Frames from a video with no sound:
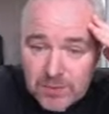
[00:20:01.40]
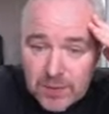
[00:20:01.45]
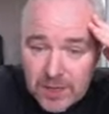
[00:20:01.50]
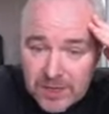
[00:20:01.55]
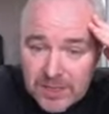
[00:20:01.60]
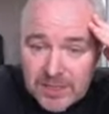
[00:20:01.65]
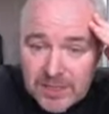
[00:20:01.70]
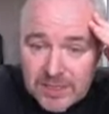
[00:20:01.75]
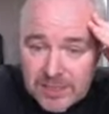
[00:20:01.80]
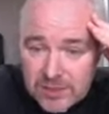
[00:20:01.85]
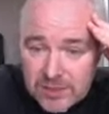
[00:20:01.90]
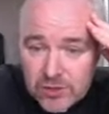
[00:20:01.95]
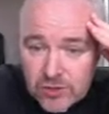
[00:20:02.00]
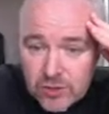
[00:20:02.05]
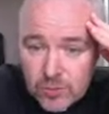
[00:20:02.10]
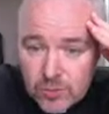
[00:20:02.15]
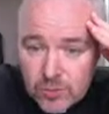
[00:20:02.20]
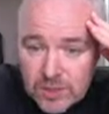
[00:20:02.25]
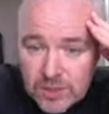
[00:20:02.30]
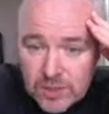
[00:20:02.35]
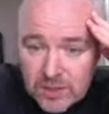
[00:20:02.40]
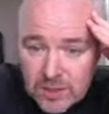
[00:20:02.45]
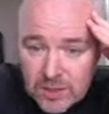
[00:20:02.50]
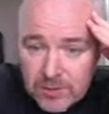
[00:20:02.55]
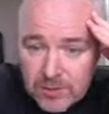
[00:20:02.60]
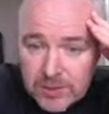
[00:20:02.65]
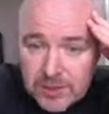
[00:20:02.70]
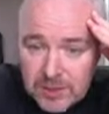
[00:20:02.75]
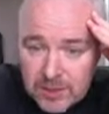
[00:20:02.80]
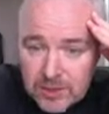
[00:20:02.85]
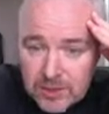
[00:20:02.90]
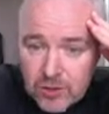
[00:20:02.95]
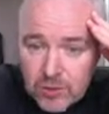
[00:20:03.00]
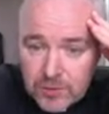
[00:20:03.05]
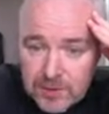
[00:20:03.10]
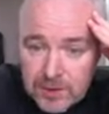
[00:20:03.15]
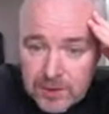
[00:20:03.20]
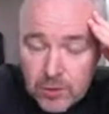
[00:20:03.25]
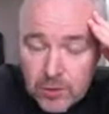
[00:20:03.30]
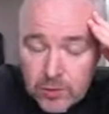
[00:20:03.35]
by at least some within the Corinthian
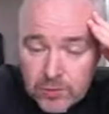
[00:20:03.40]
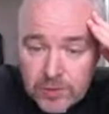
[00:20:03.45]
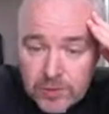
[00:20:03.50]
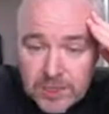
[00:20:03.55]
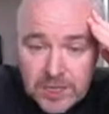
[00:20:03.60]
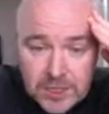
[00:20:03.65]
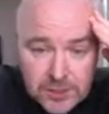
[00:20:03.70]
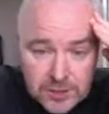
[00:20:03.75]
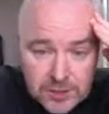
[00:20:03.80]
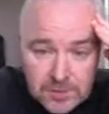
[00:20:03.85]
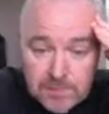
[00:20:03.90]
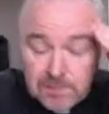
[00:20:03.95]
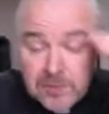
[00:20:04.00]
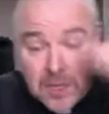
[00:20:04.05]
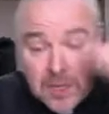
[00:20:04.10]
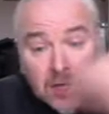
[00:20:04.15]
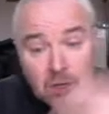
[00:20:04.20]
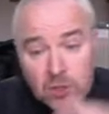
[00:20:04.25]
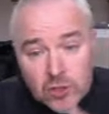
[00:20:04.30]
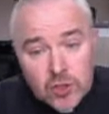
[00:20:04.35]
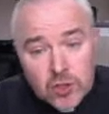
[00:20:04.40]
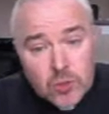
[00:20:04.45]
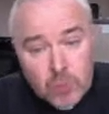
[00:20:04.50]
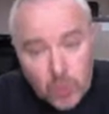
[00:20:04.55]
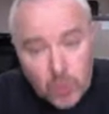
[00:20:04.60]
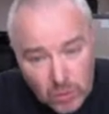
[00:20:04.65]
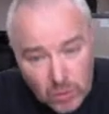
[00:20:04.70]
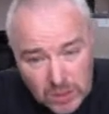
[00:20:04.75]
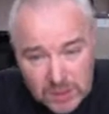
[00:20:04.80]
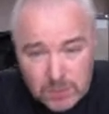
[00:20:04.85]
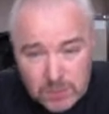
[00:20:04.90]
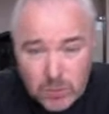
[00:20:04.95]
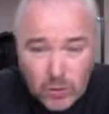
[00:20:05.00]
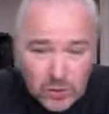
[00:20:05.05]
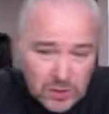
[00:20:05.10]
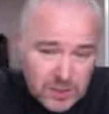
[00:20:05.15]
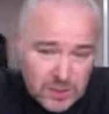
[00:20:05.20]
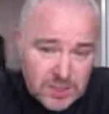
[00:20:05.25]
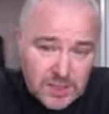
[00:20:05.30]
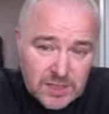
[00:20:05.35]
congregation. And so Paul is
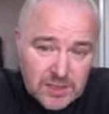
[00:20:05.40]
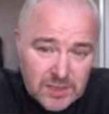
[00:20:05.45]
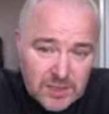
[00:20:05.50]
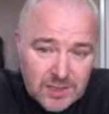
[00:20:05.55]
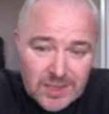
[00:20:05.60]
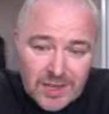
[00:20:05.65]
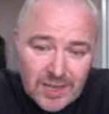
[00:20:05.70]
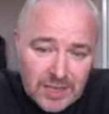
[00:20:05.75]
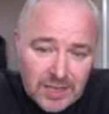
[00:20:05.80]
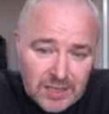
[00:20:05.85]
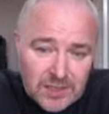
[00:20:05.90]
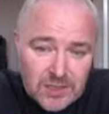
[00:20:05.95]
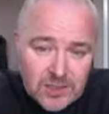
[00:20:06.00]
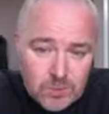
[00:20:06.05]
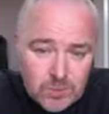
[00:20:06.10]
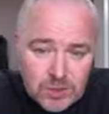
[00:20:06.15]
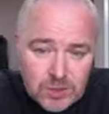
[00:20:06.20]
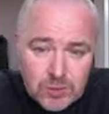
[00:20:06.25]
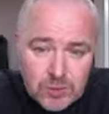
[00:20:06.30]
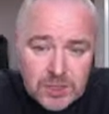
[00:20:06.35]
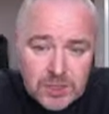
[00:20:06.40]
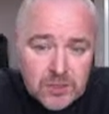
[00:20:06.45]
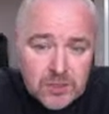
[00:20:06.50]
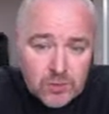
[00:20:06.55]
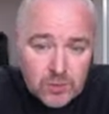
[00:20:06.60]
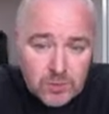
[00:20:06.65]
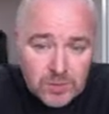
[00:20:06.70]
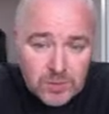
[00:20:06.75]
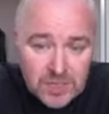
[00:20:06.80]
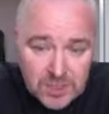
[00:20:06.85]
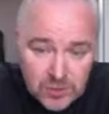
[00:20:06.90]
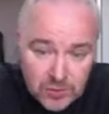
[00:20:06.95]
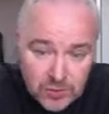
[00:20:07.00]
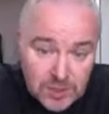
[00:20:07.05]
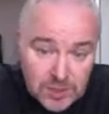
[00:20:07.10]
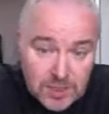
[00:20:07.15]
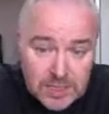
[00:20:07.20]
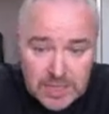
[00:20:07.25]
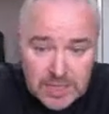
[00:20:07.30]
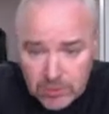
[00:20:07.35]
pointing to the likeness between his own ministry
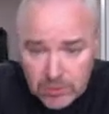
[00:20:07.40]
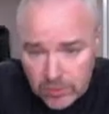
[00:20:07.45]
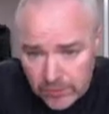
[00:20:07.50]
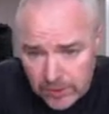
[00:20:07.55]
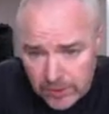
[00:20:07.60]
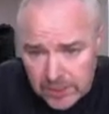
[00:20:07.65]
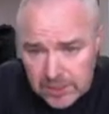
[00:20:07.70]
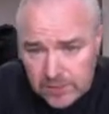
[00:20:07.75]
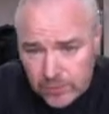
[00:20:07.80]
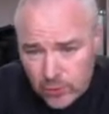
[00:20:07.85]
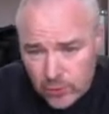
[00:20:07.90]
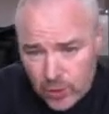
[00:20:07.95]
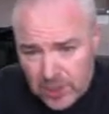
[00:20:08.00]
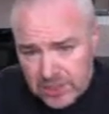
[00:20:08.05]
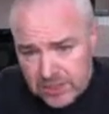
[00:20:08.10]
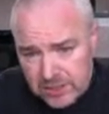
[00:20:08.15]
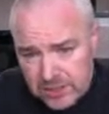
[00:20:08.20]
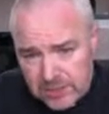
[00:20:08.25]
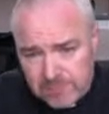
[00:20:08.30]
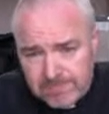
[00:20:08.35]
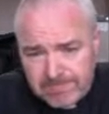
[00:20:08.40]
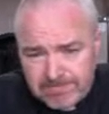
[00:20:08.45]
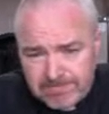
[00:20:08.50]
and the sacrifice of Christ.